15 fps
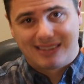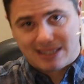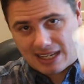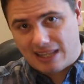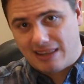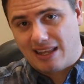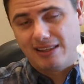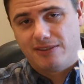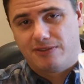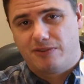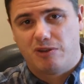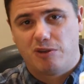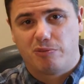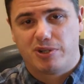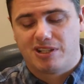Again, that leaves
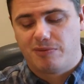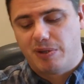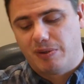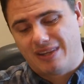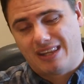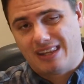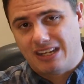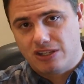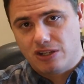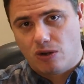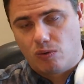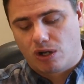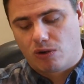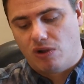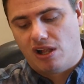15% of people that they
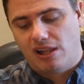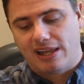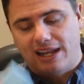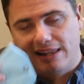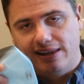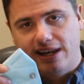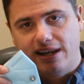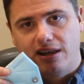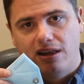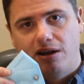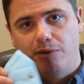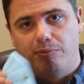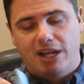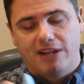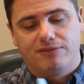don't work well, and I like
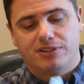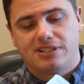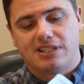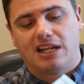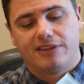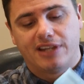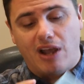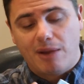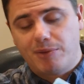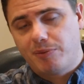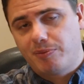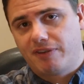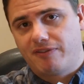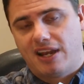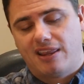a bifold style. Now, I'm a
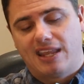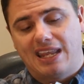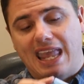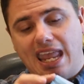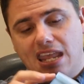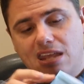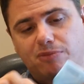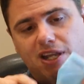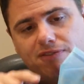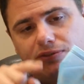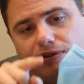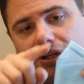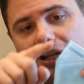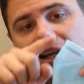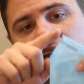big fan of the KN
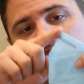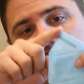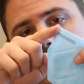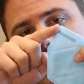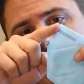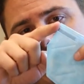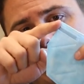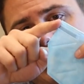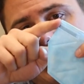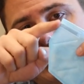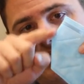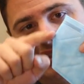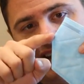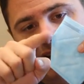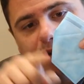bifold. KN bifold has
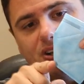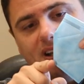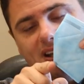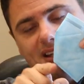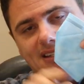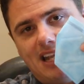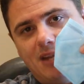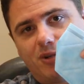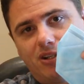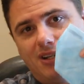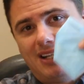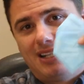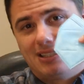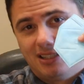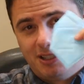a taper and a taper.
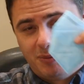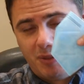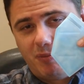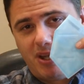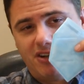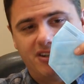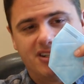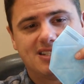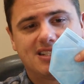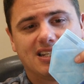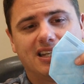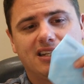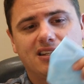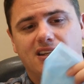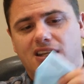It's a little bit better
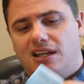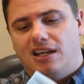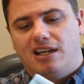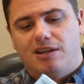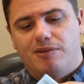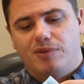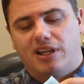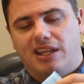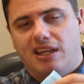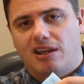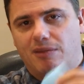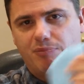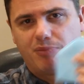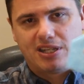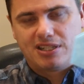design. Um, again,
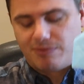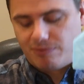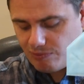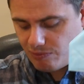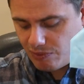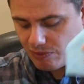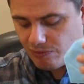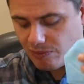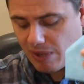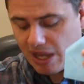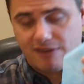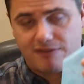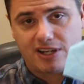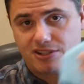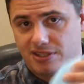I picked some
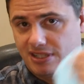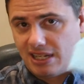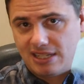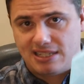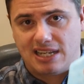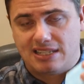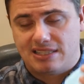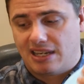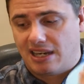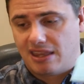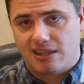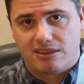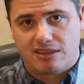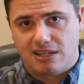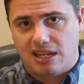manufacturers that I test that I
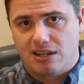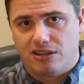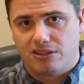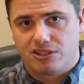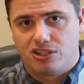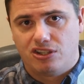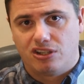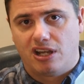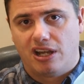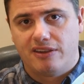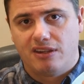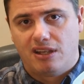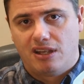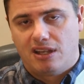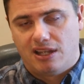think the data looks good
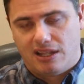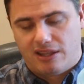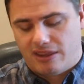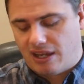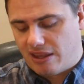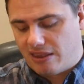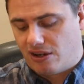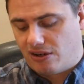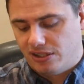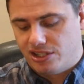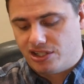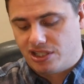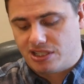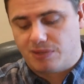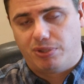on, uh, that I think are
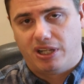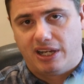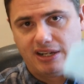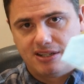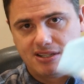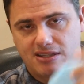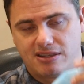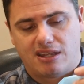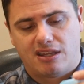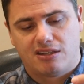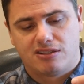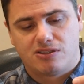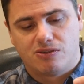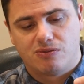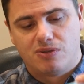legit suppliers.
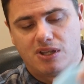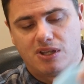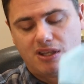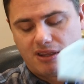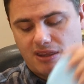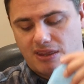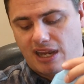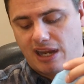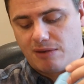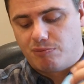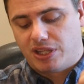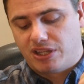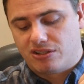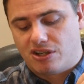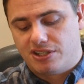That, so that,
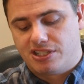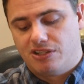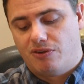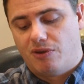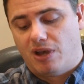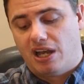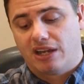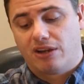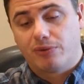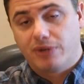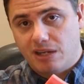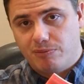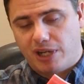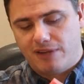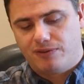but there's also a
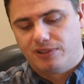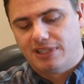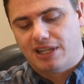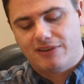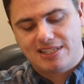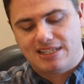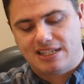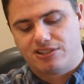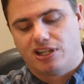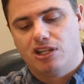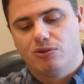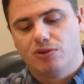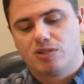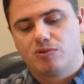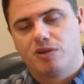Korean bifold. Now this is actually
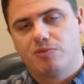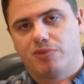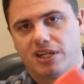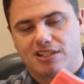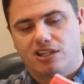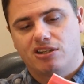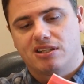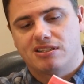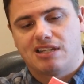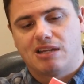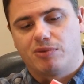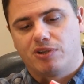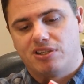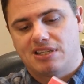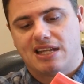a US one, but it's a good
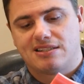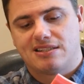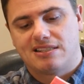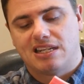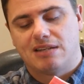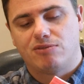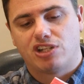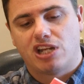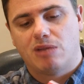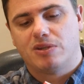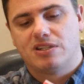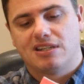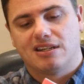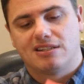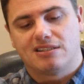example because it has the same shape
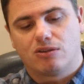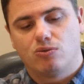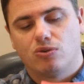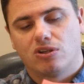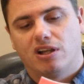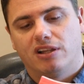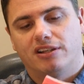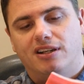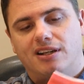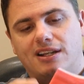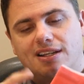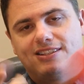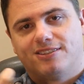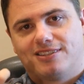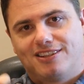as it and it's a cool color,
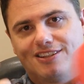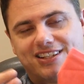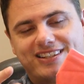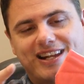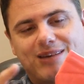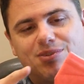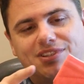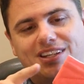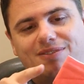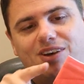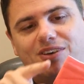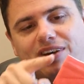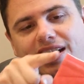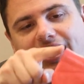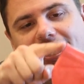so it's a good example
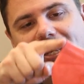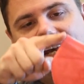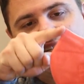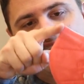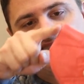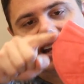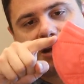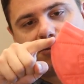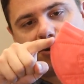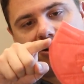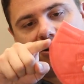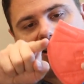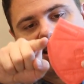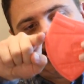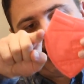demo. It has a
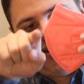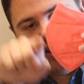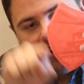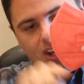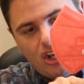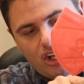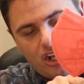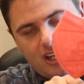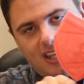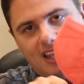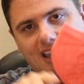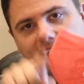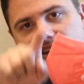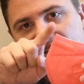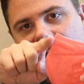taper and then a hook.
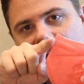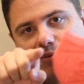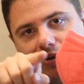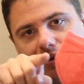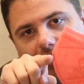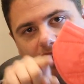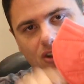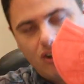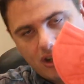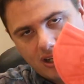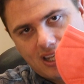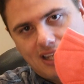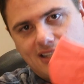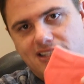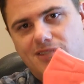And the taper and
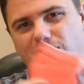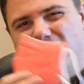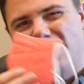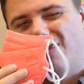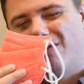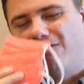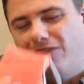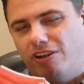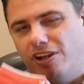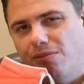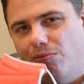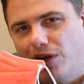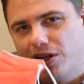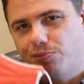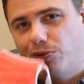hook just means they're very
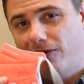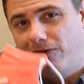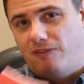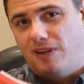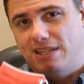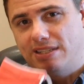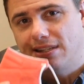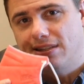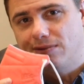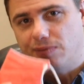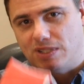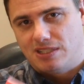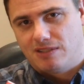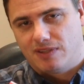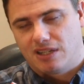much more face
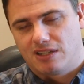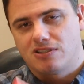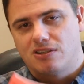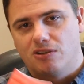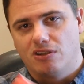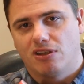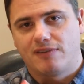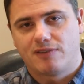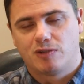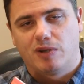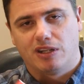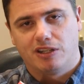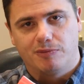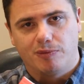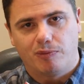specific. So you'll have to
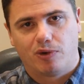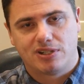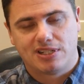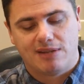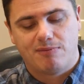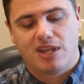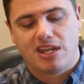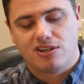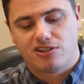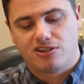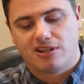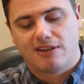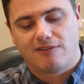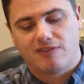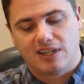spend a little bit more time making sure
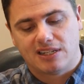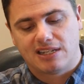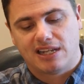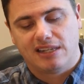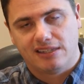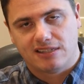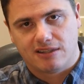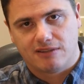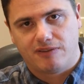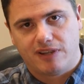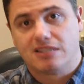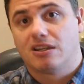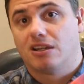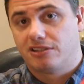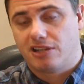they fit tightly to the
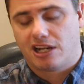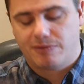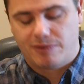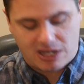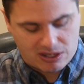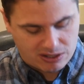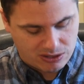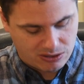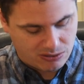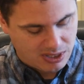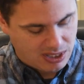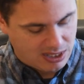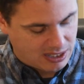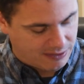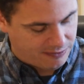face, and I'll talk about how to do
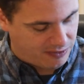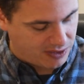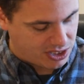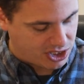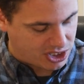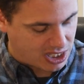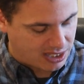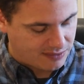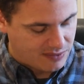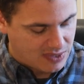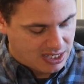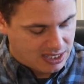a fit check.